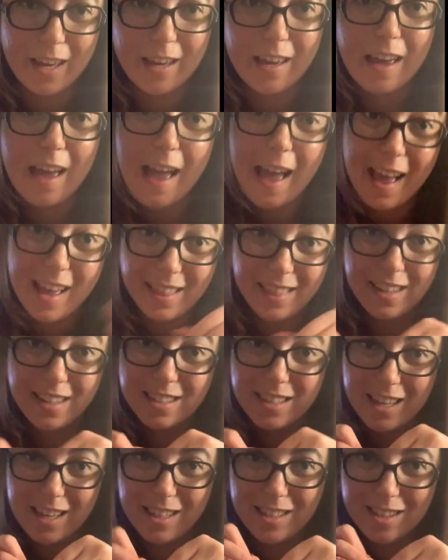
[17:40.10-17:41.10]
it. And
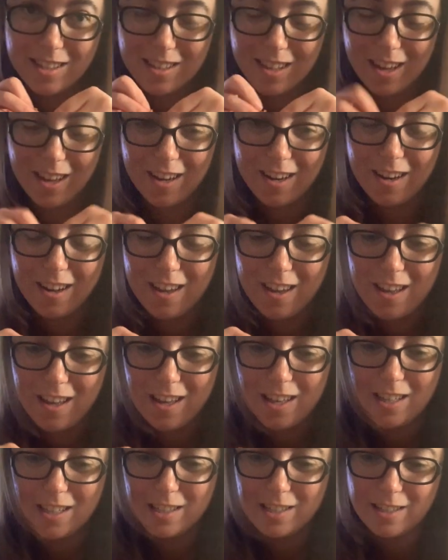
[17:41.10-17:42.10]
they taste good.
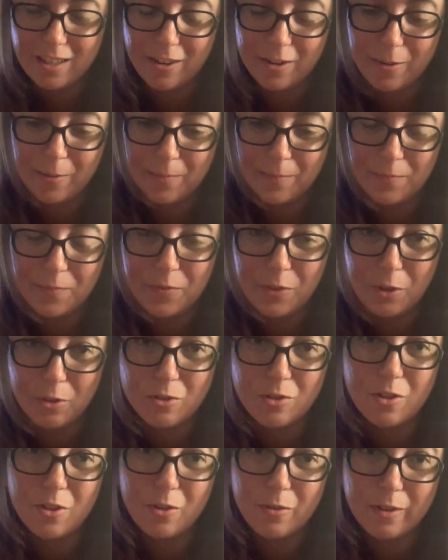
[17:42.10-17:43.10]
So,
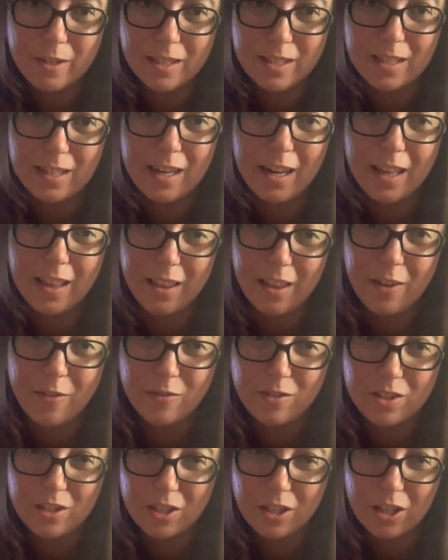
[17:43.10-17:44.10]
those are the ones that I
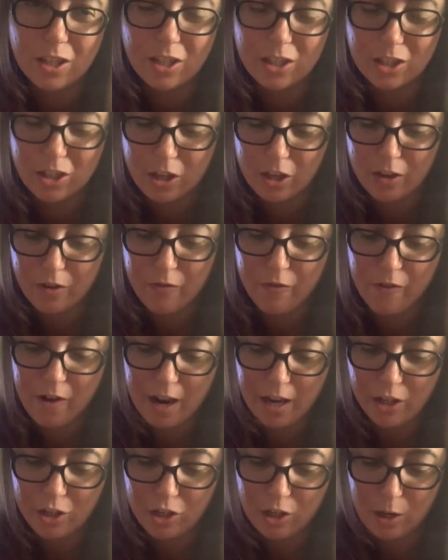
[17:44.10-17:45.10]
love to cook
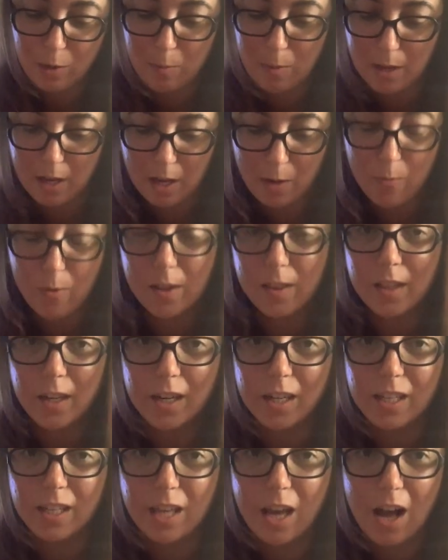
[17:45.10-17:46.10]
fresh. I pick them when
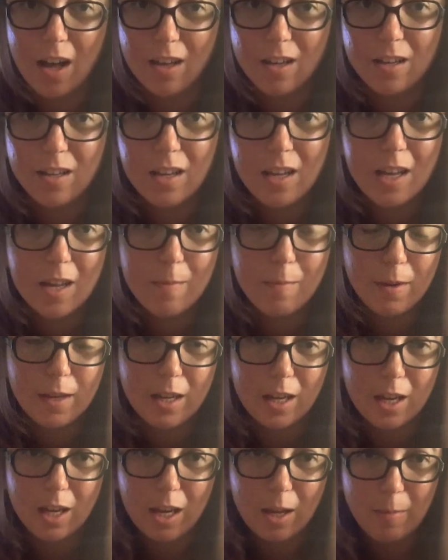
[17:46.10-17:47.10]
they're young.
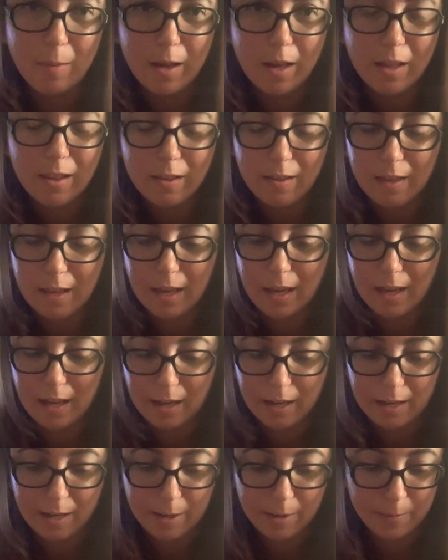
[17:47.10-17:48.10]
Pick them
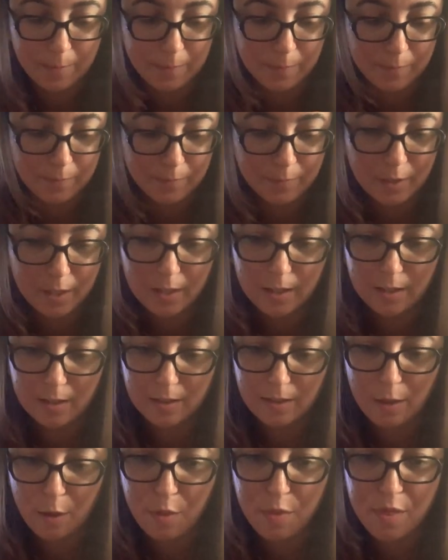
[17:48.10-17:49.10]
like
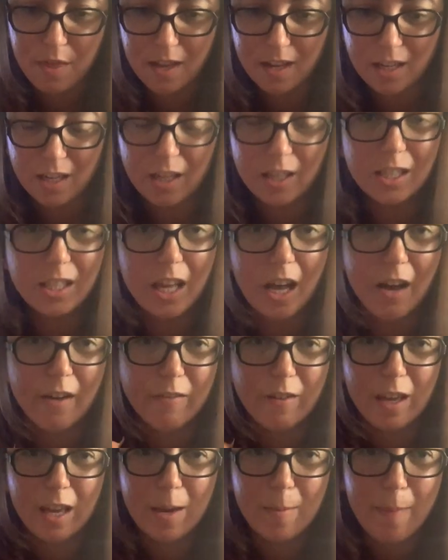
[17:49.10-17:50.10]
the thickness
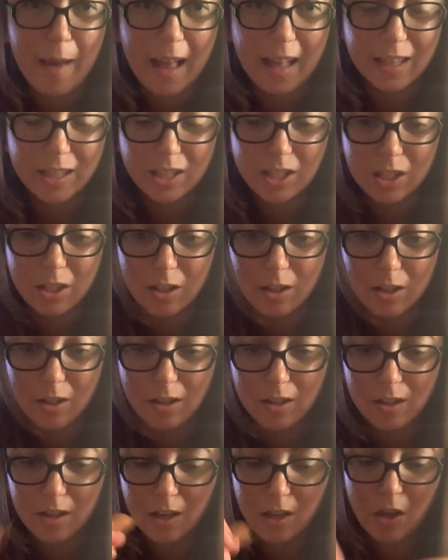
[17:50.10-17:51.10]
of a
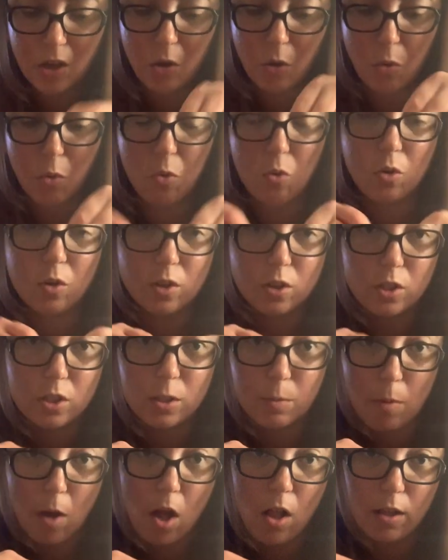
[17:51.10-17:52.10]
pencil or
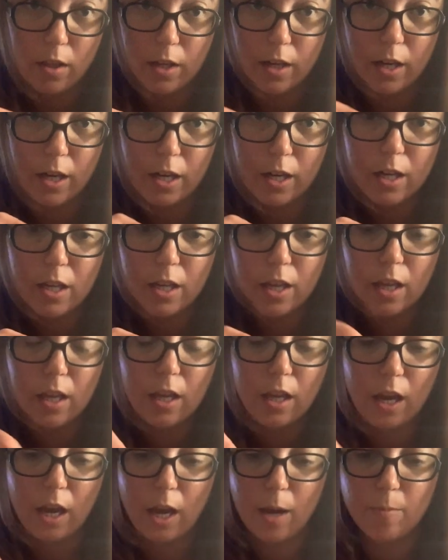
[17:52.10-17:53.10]
smaller.
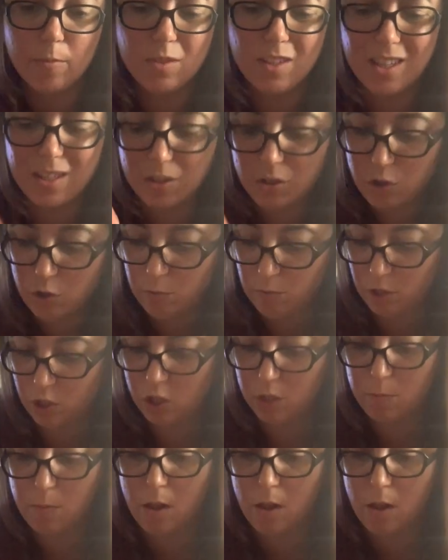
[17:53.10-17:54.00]
Not too much